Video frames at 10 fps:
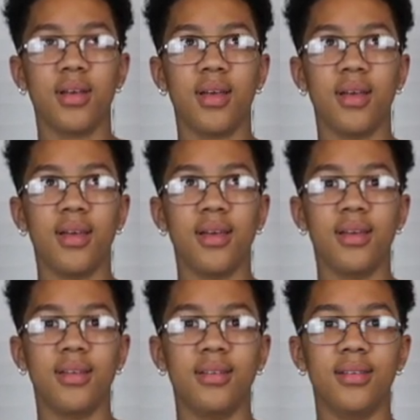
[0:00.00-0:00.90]

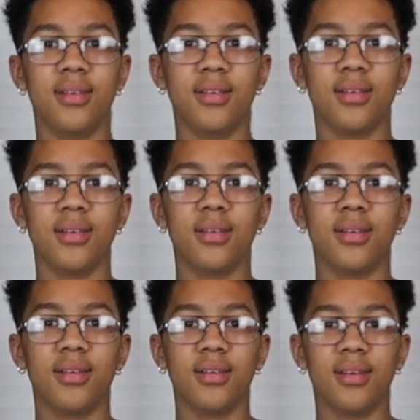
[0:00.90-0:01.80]

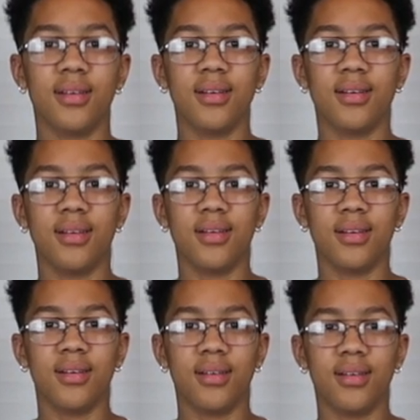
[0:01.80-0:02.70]

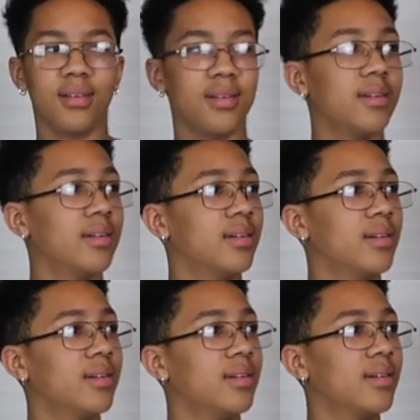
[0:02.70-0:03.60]

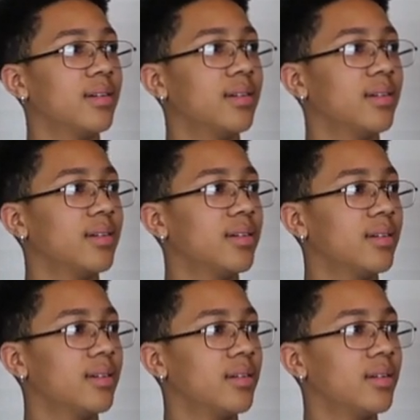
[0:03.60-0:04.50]

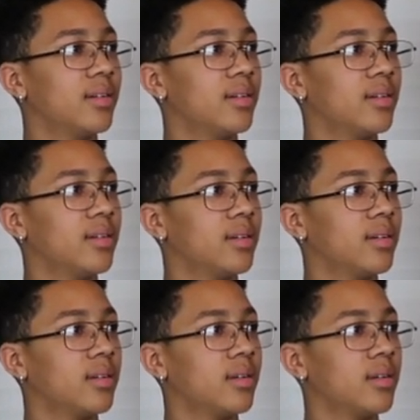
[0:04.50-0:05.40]

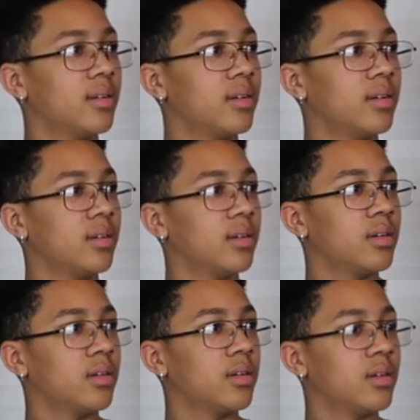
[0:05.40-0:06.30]

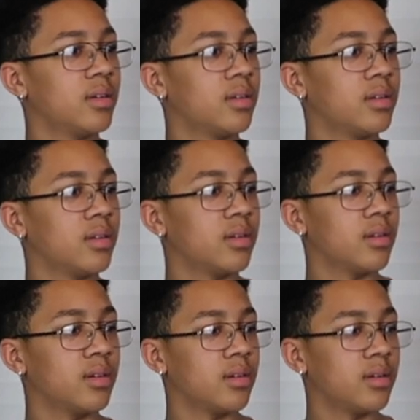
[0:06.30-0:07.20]

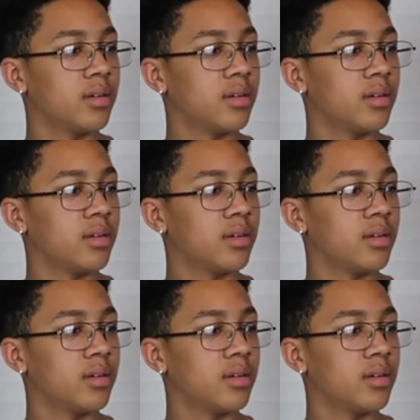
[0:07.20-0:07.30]
This person isn't speaking.